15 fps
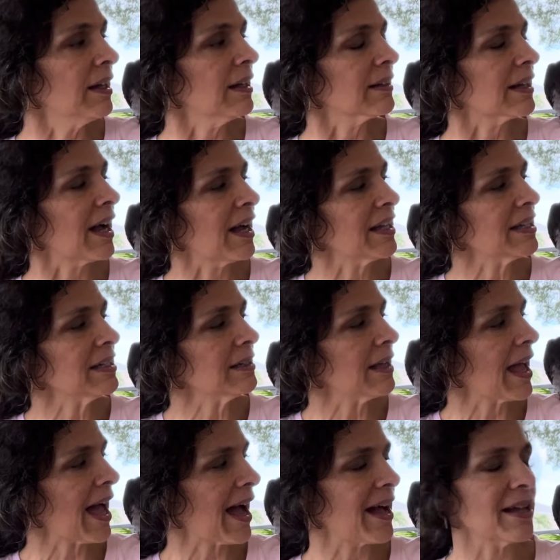Gaia
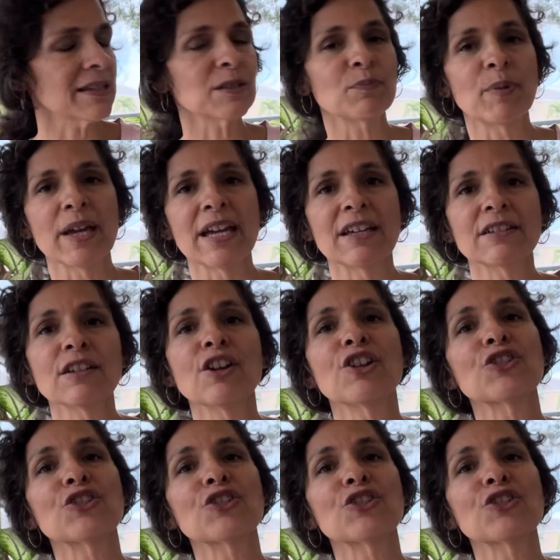has been